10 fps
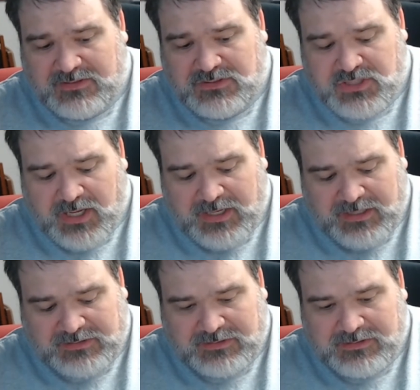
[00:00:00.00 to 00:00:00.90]

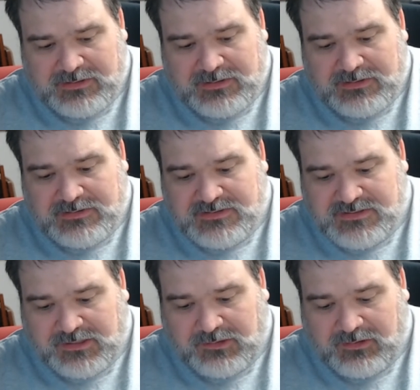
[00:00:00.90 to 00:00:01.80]
giant
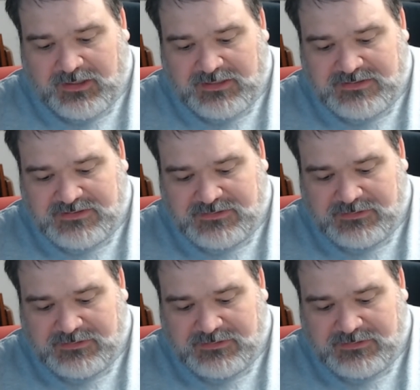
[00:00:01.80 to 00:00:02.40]
ziggurats